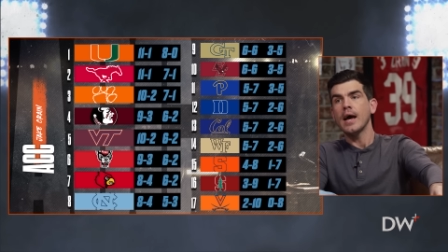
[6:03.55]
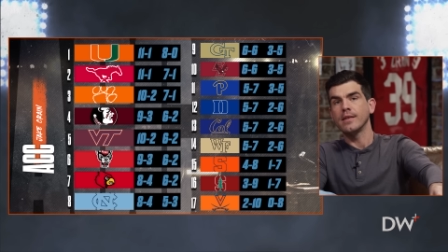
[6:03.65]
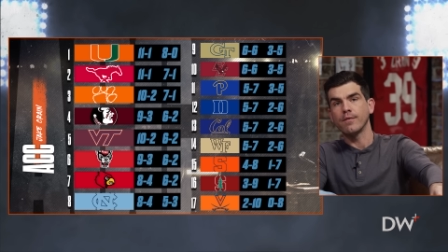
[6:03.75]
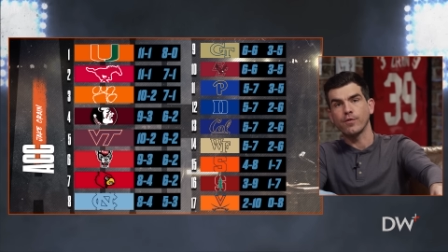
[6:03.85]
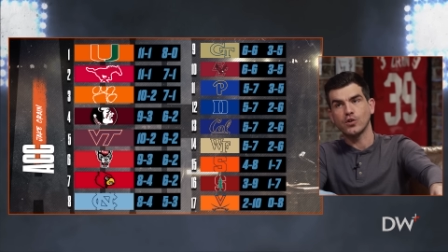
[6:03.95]
and
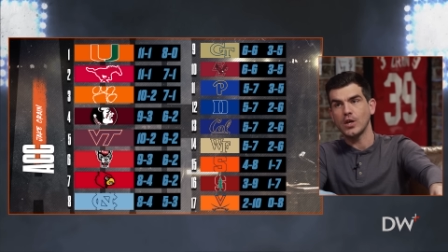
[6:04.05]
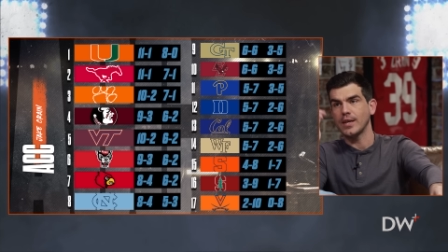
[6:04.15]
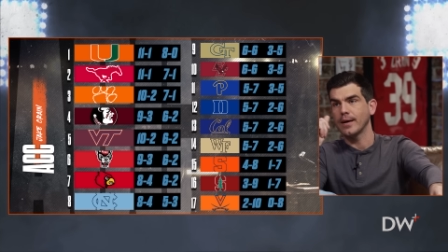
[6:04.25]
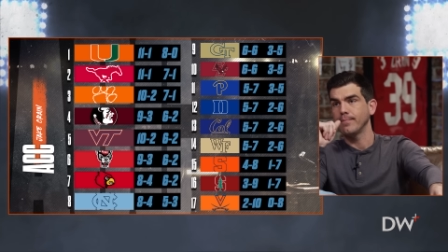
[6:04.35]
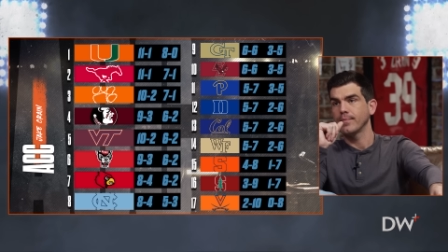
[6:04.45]
then
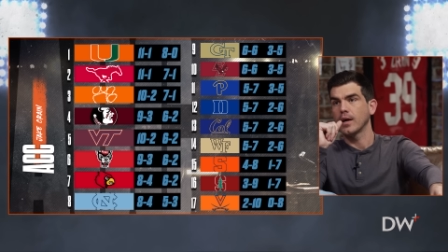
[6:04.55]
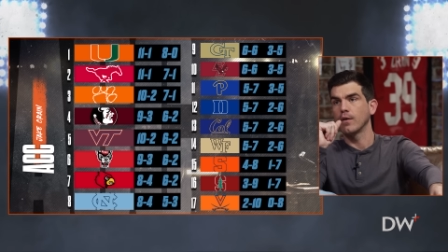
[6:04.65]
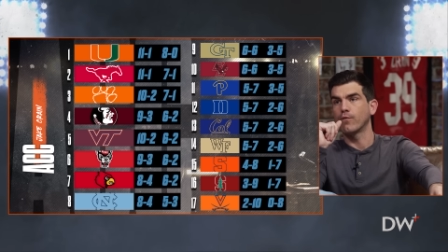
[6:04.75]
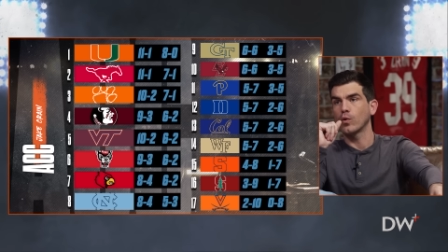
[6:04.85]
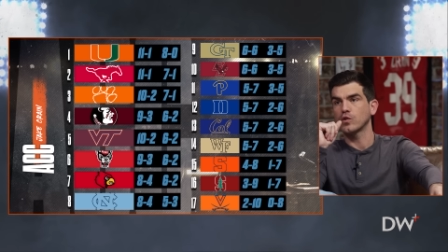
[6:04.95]
Virginia,
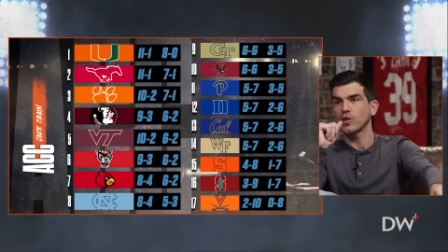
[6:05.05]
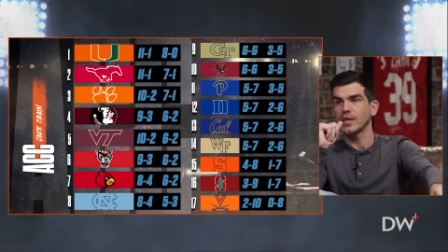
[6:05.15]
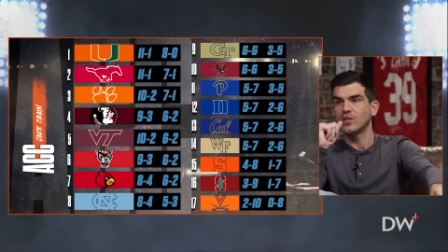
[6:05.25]
unfortunately,